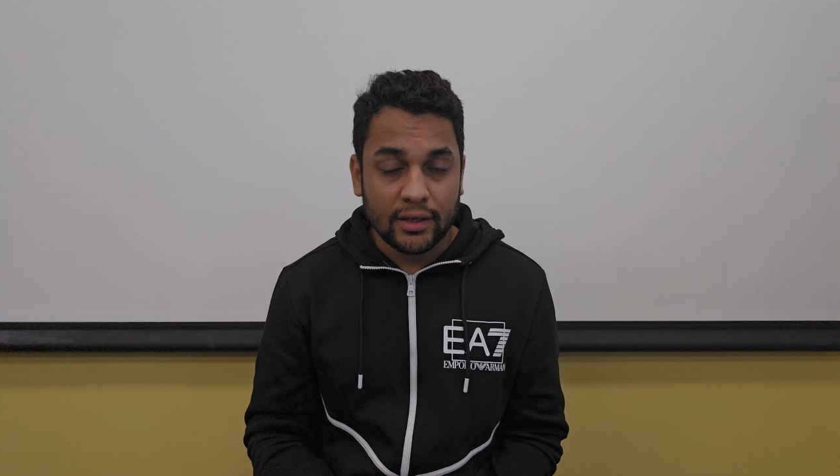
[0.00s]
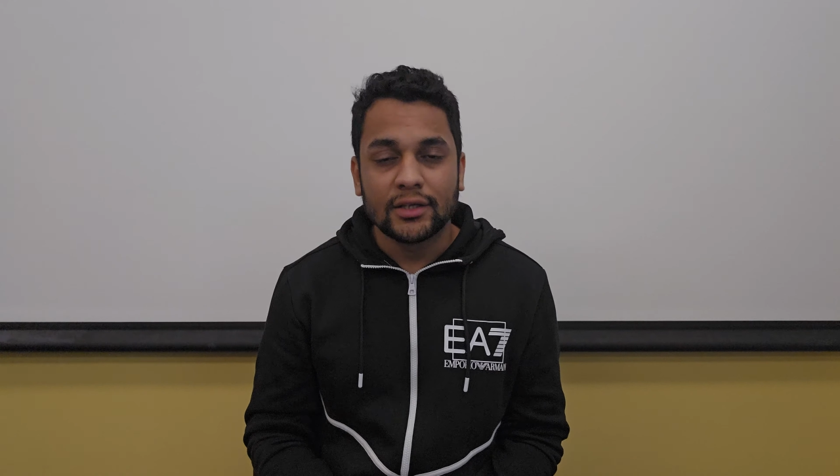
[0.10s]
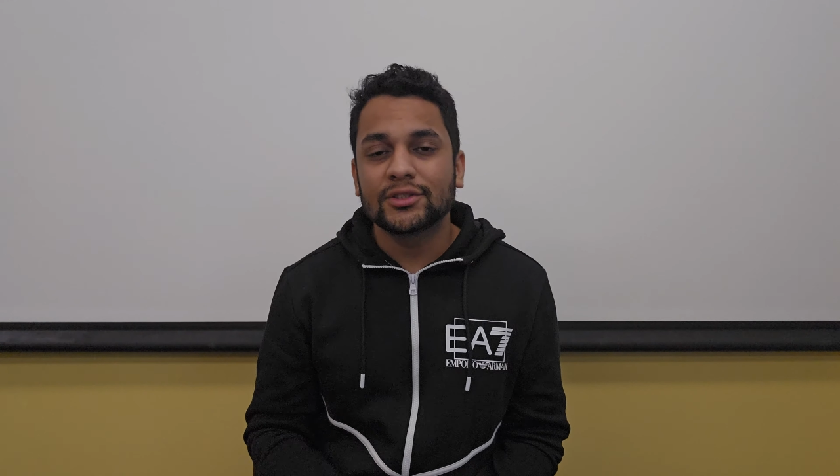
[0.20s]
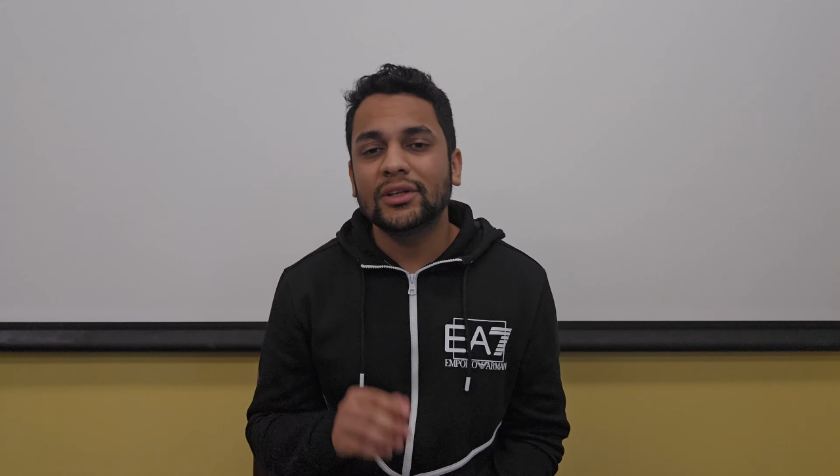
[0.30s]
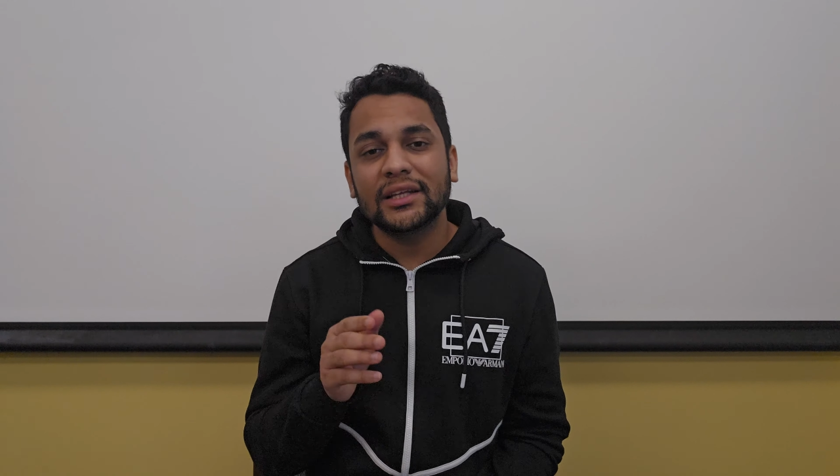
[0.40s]

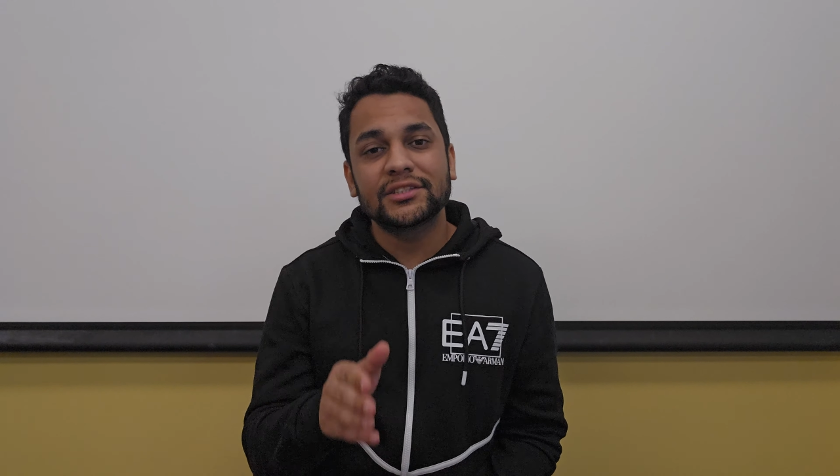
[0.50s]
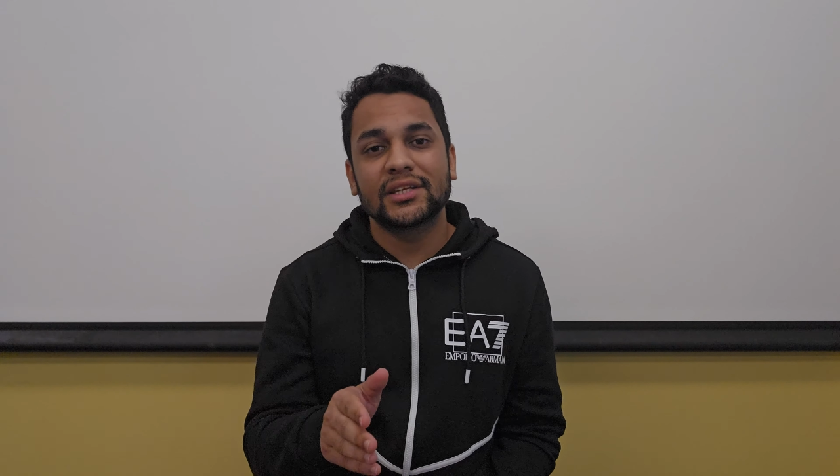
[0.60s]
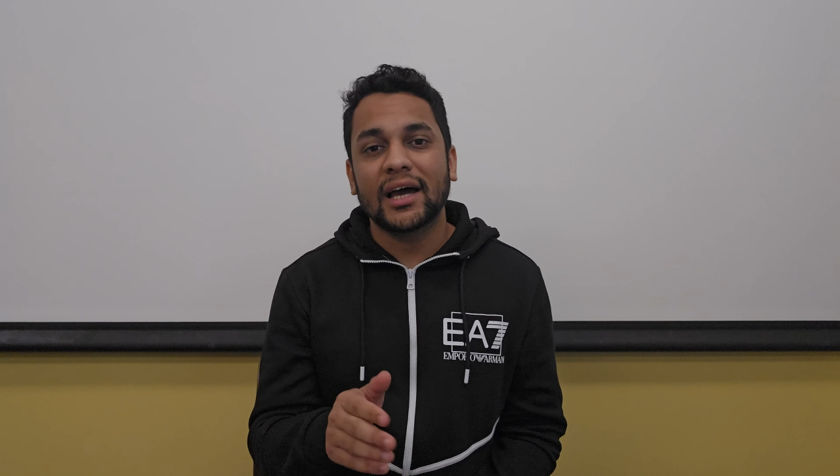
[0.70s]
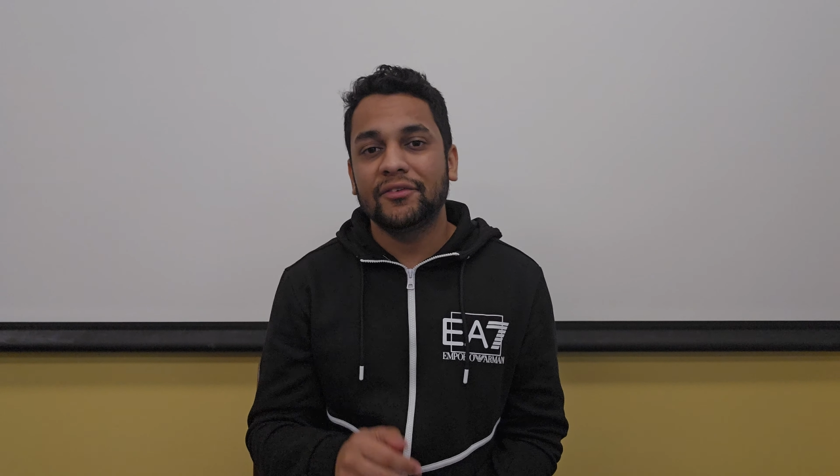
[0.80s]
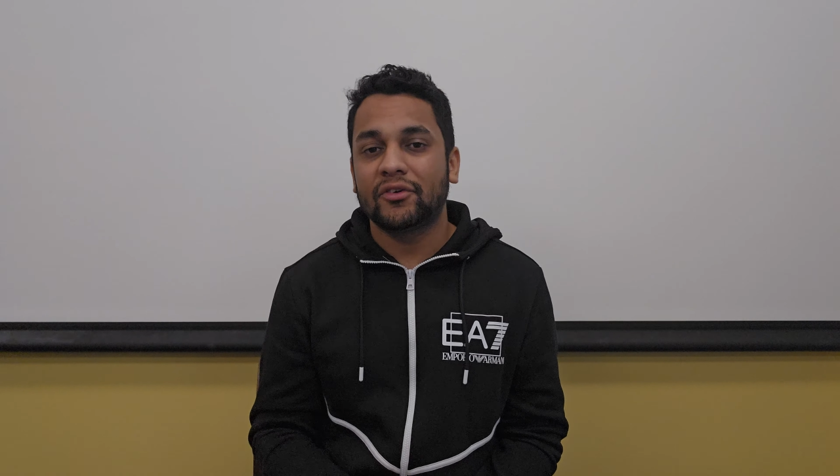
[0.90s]
So let's
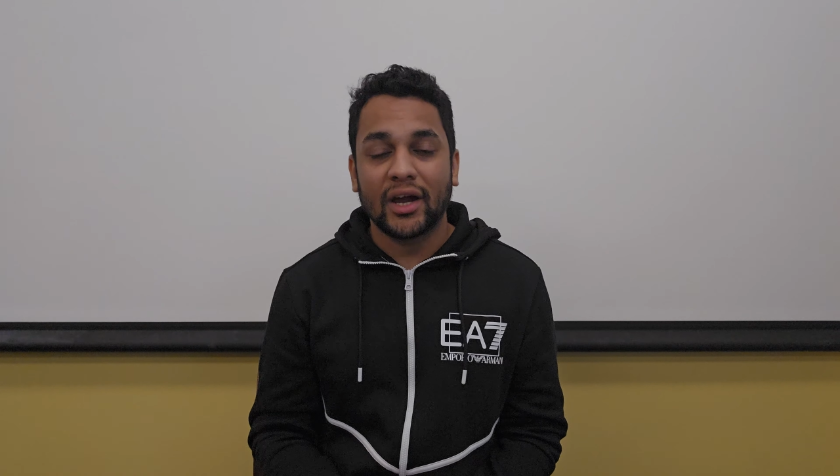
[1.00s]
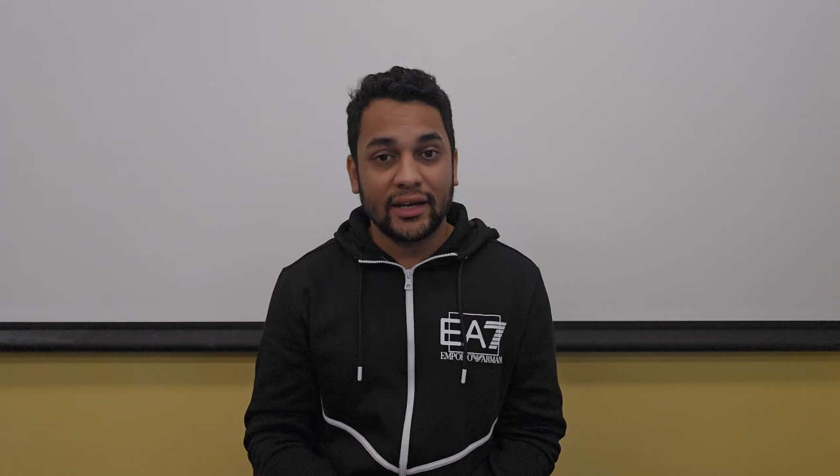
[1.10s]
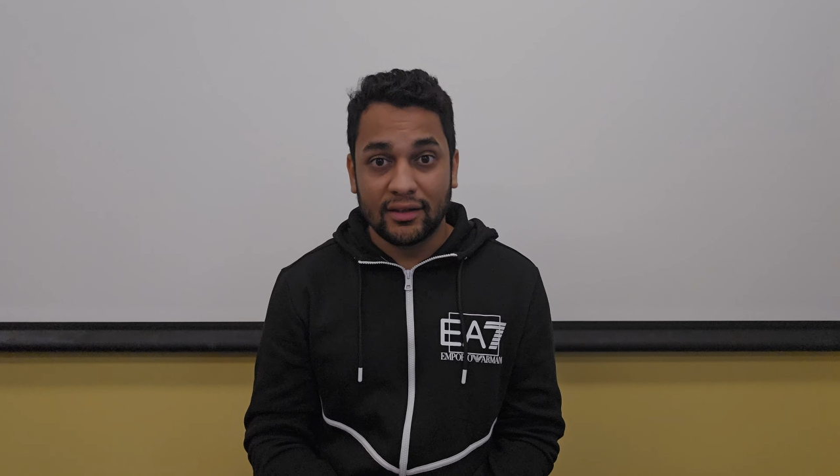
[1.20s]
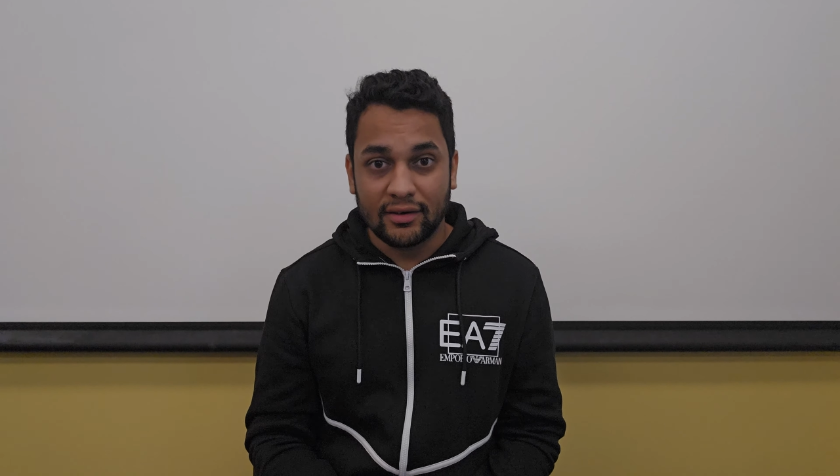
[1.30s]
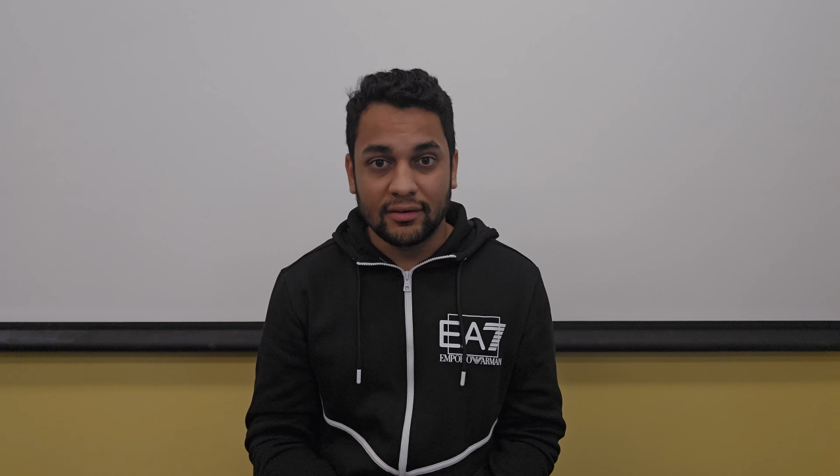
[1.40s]
dive right
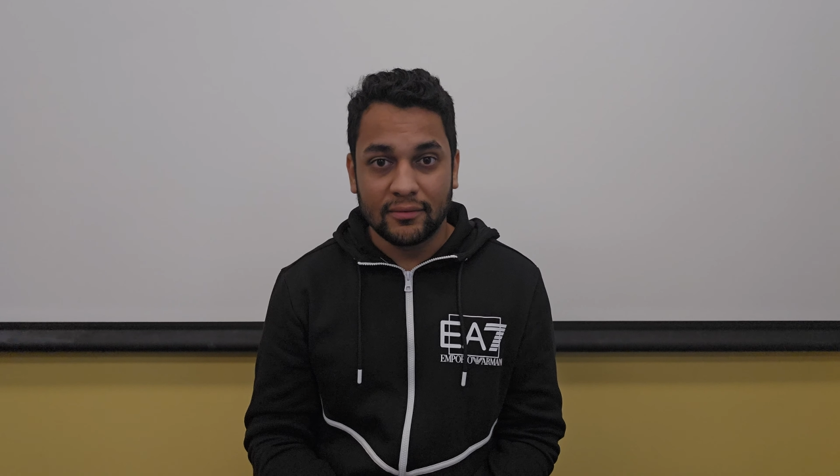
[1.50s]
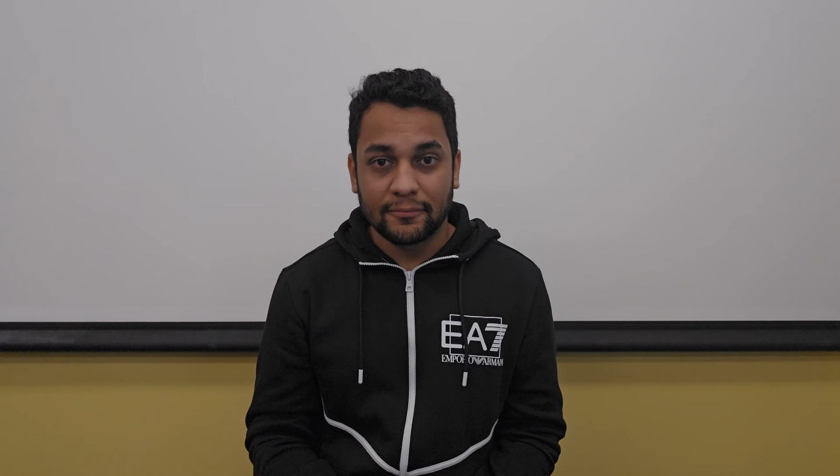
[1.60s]
in.